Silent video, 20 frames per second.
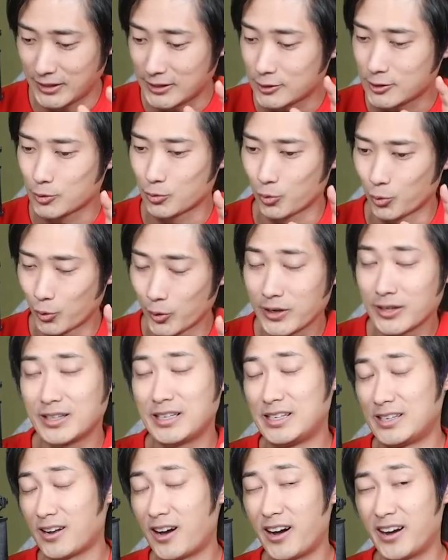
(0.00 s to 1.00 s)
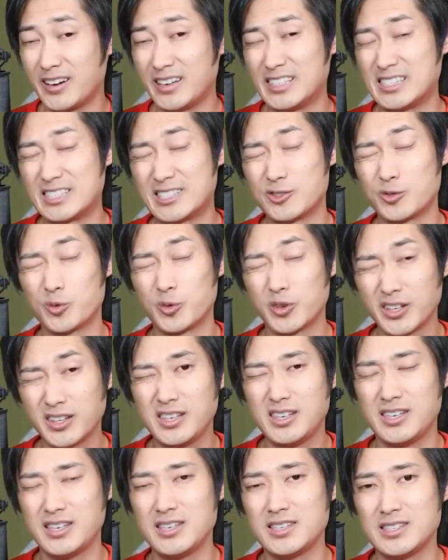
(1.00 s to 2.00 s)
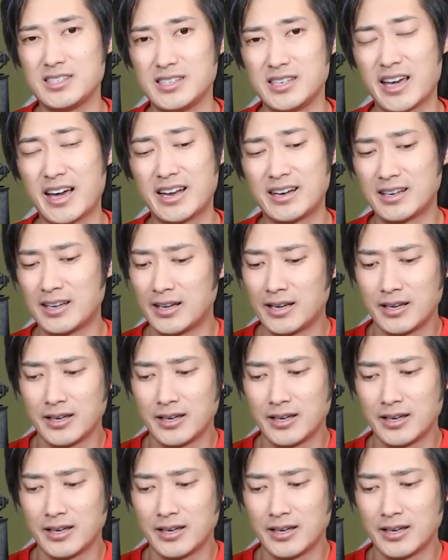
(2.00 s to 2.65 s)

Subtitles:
It's really not. It's really easy, and